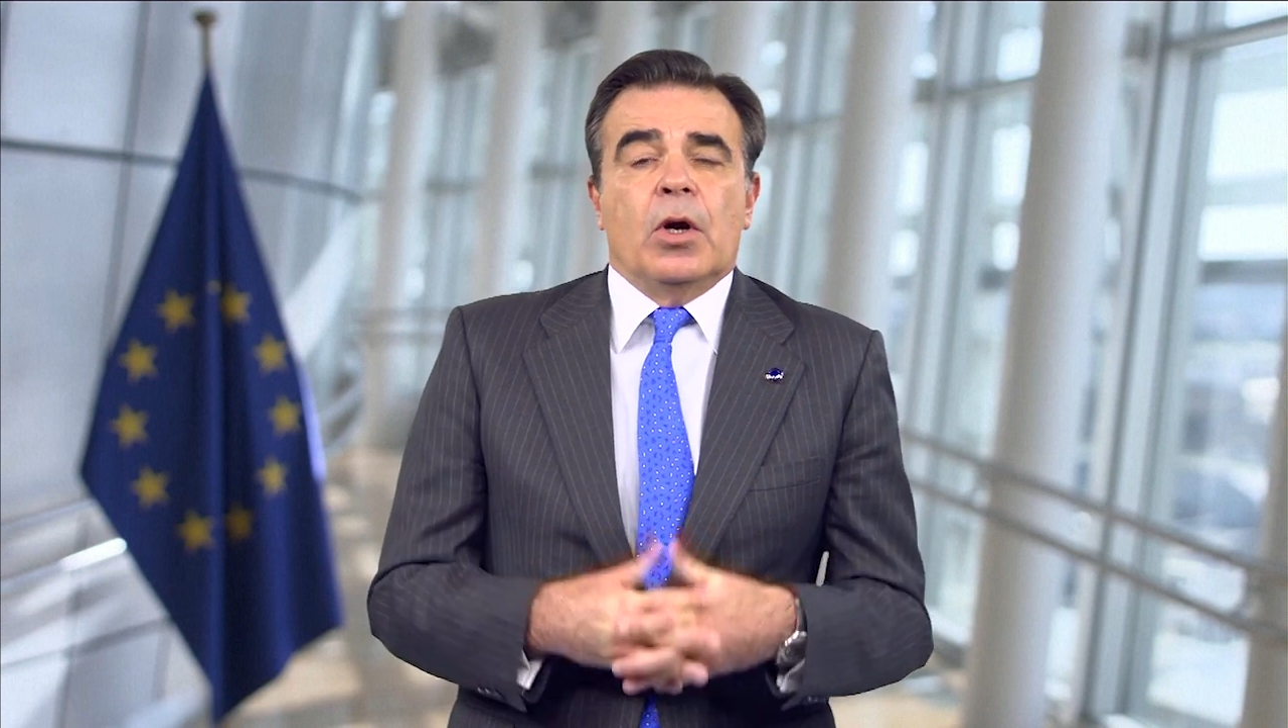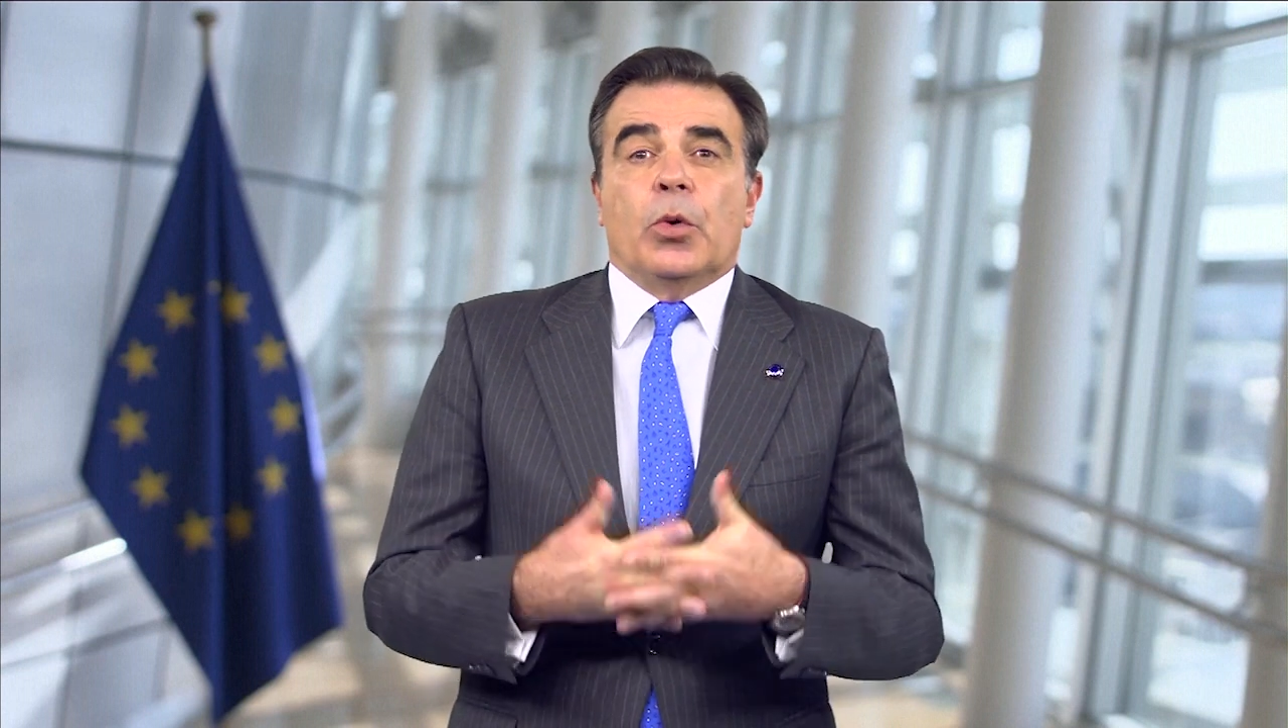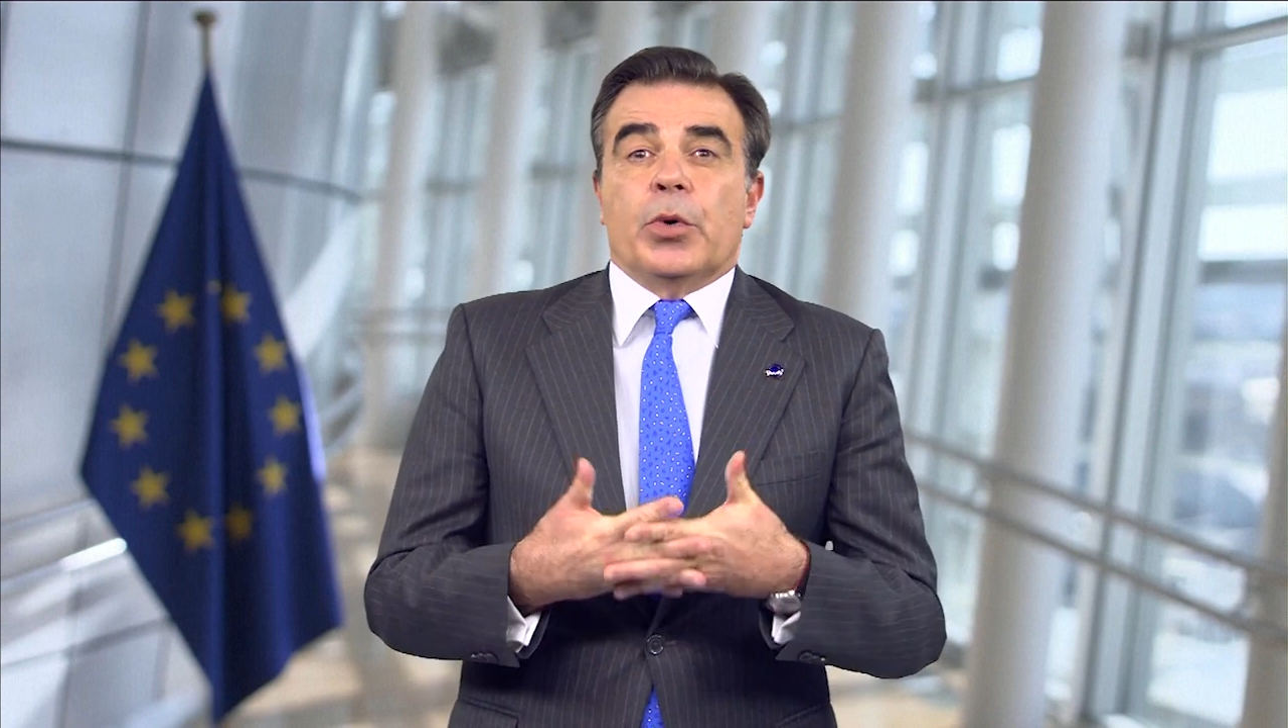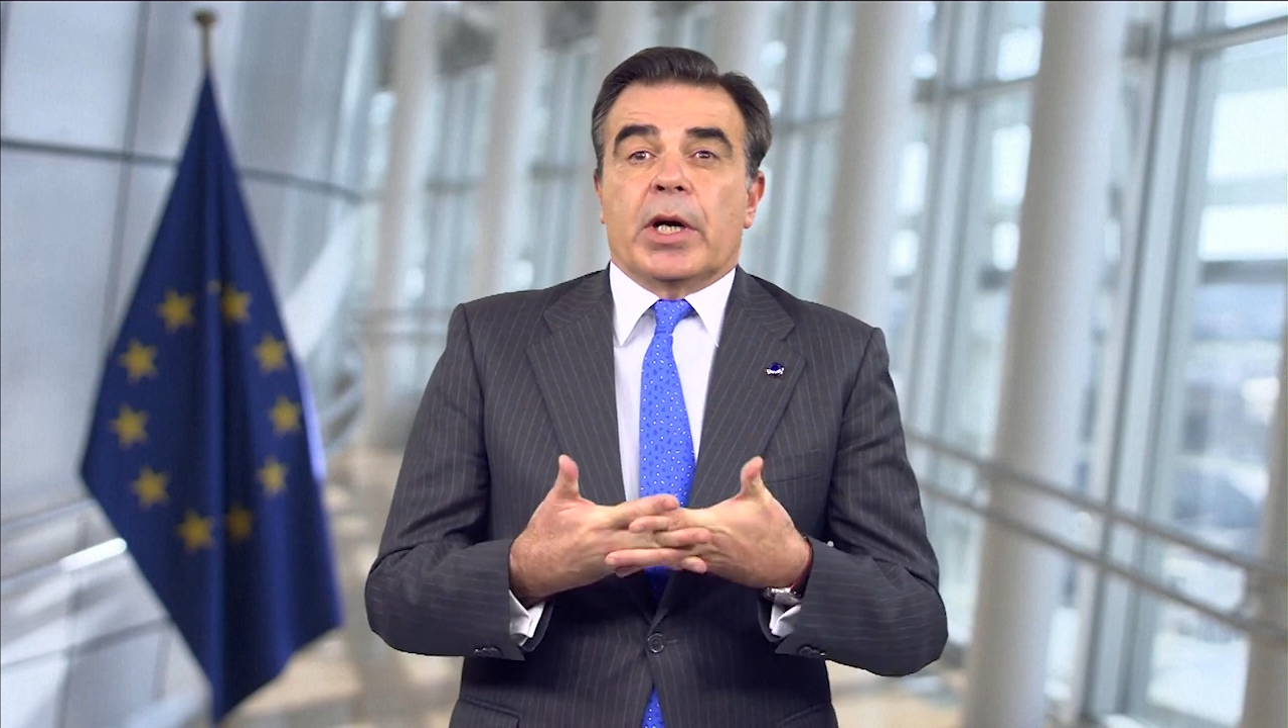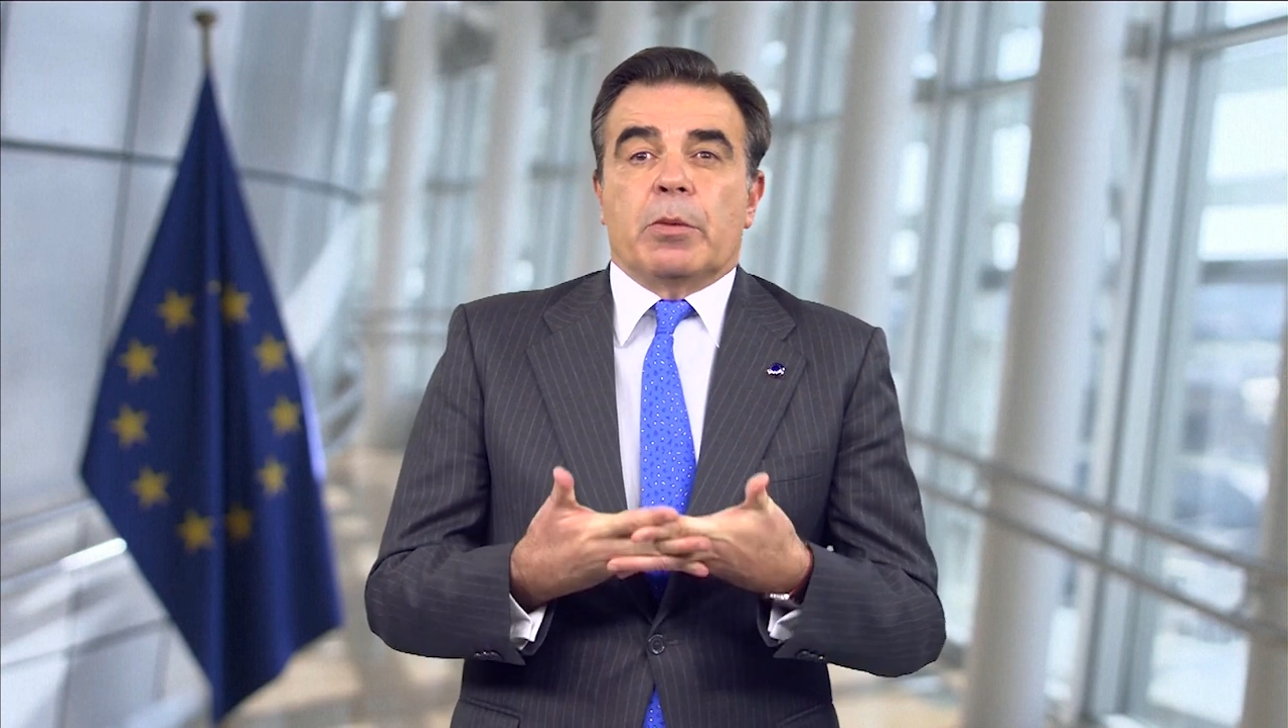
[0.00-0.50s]

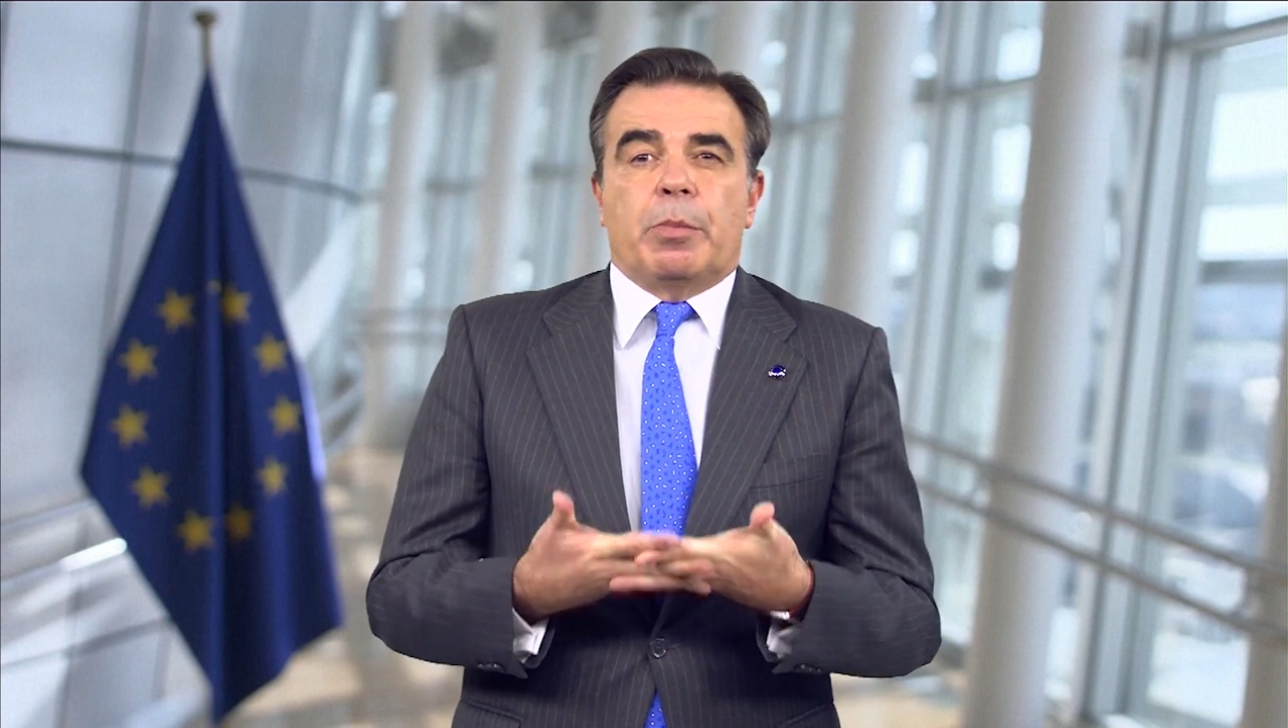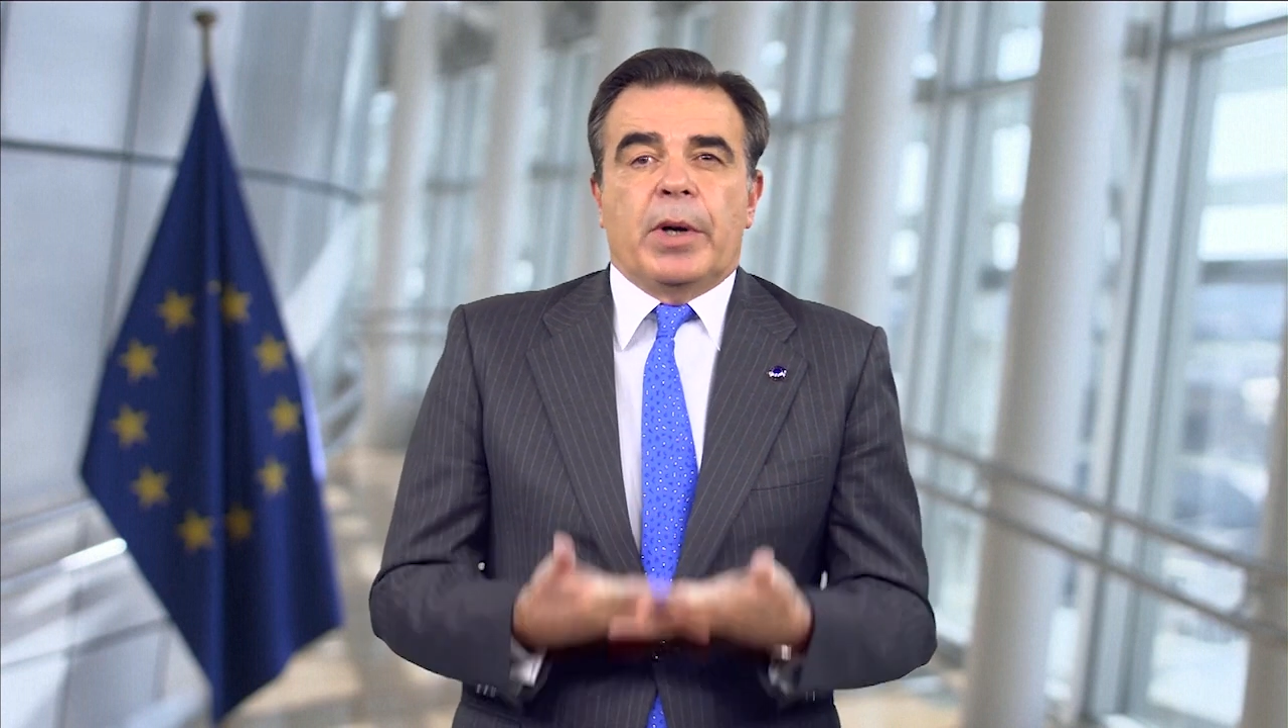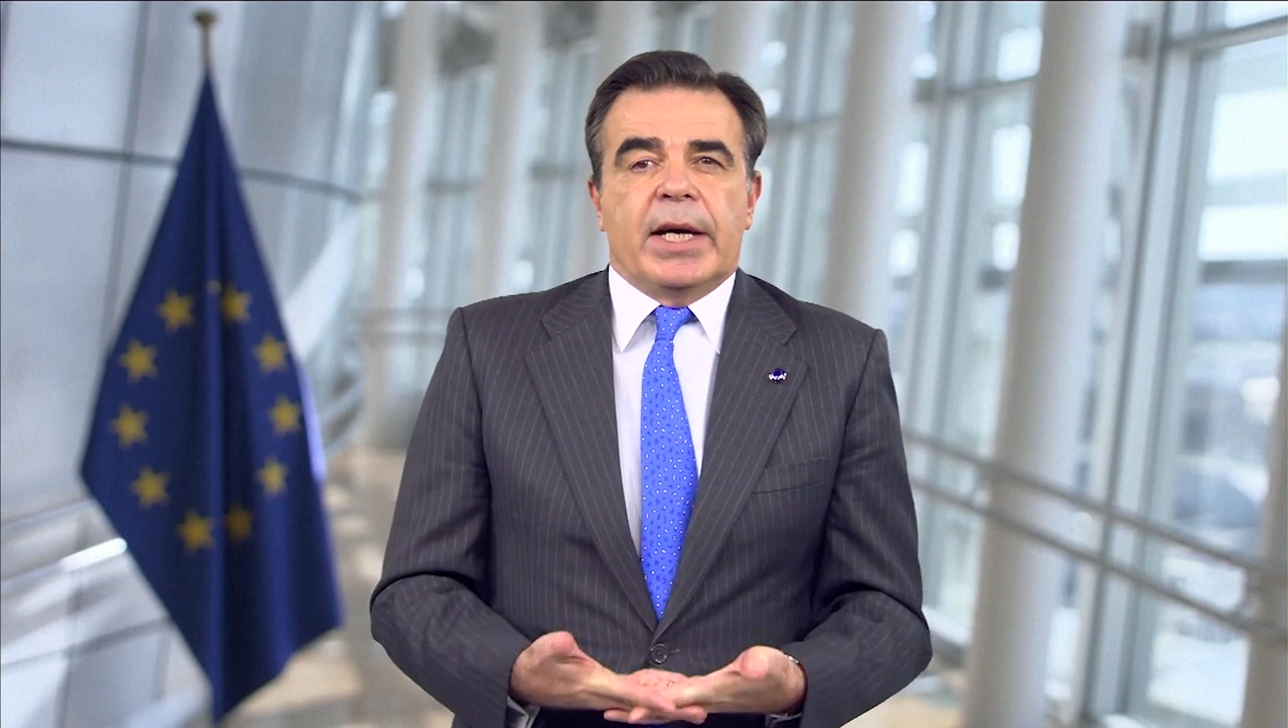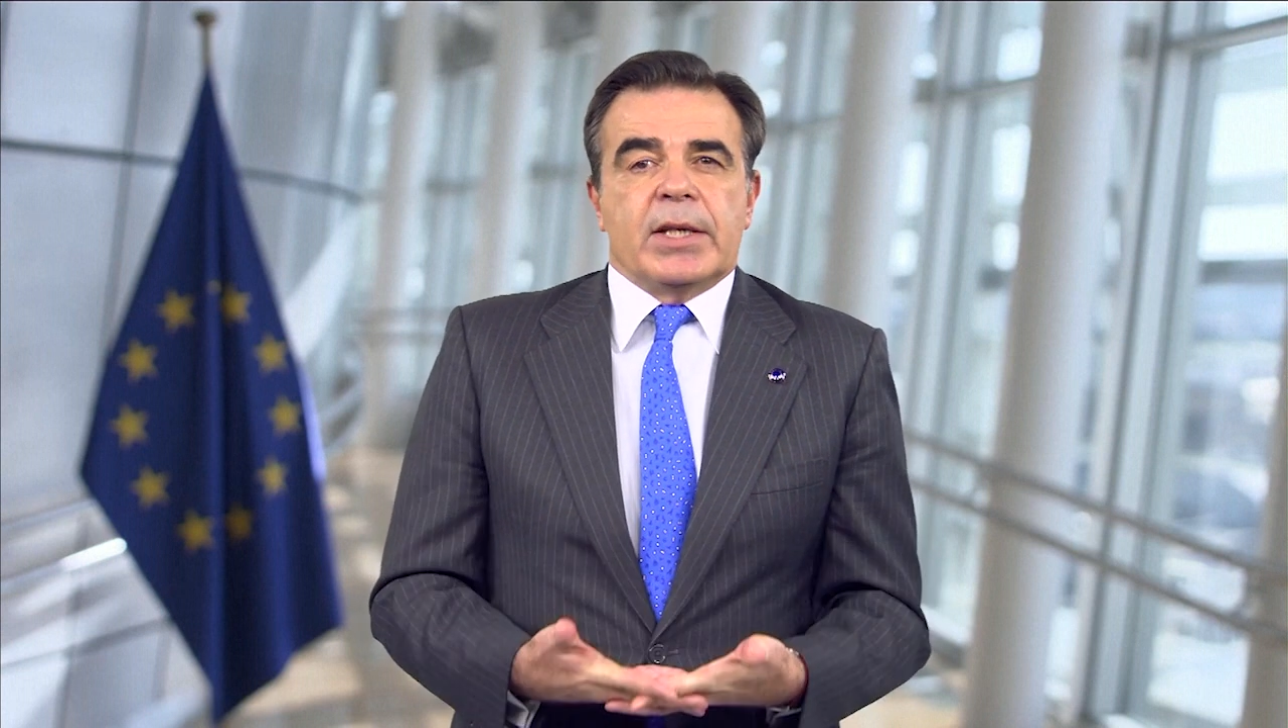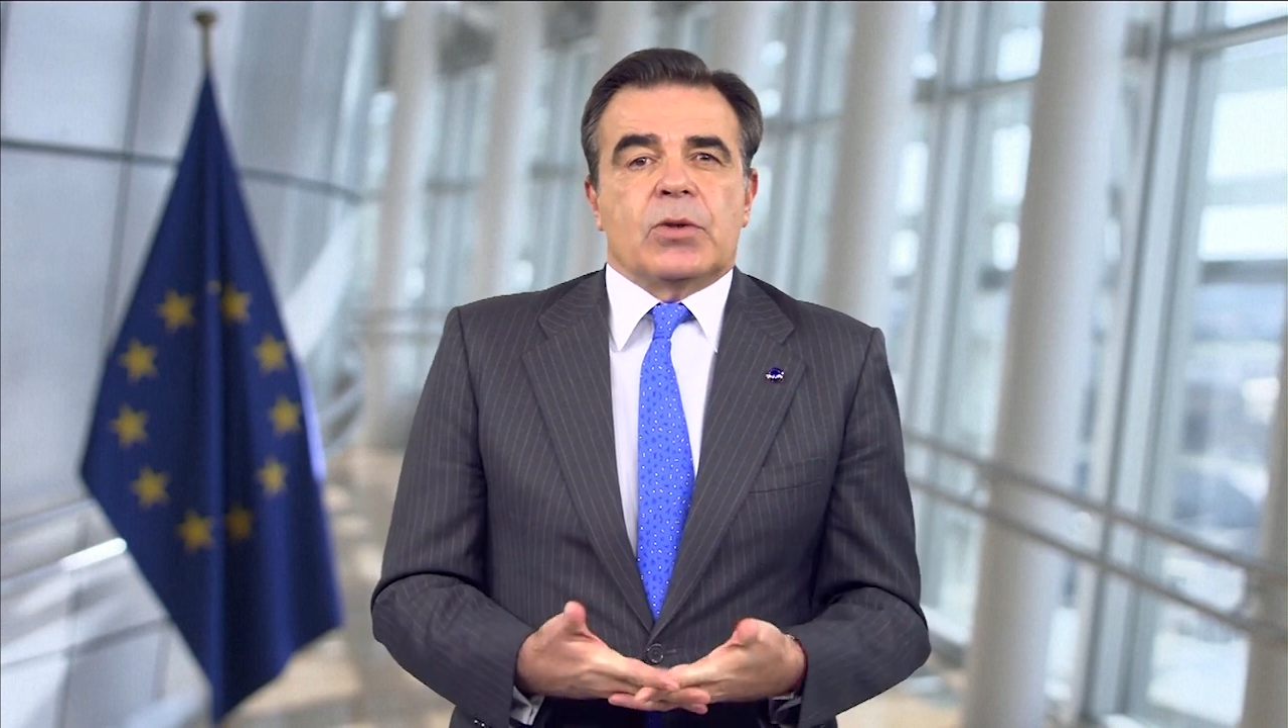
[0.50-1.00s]
we are
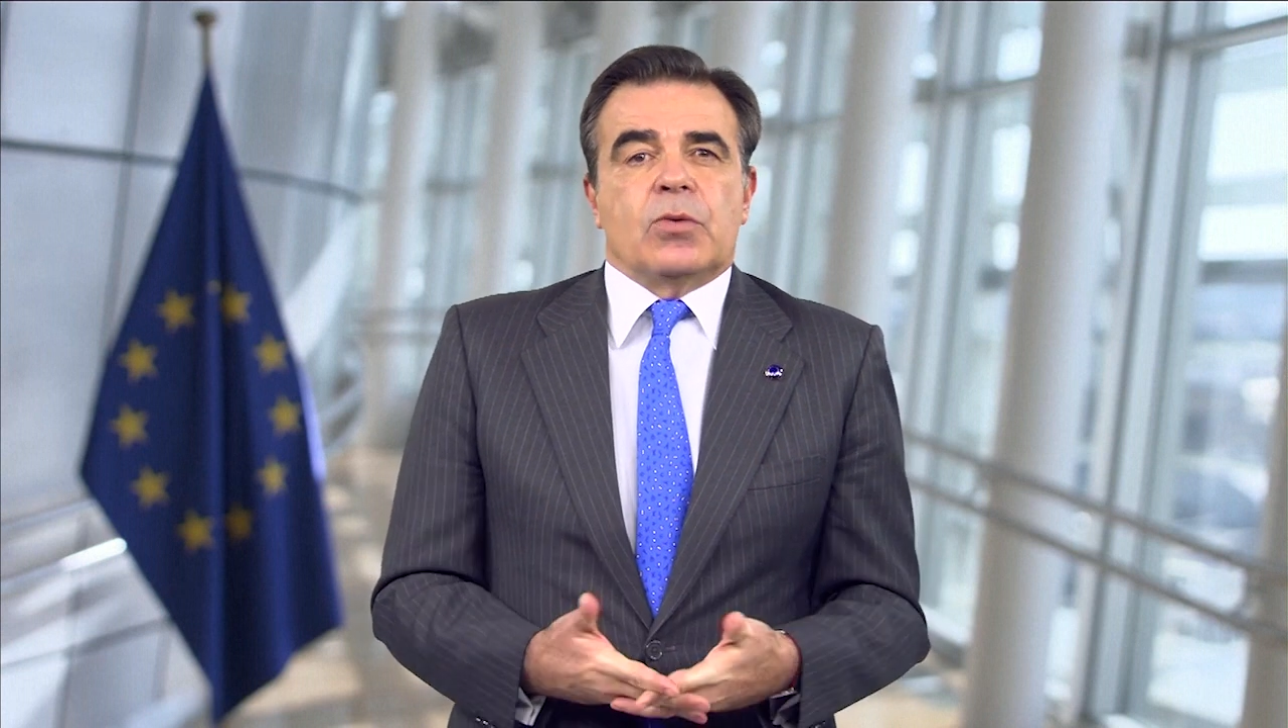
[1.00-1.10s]
pleased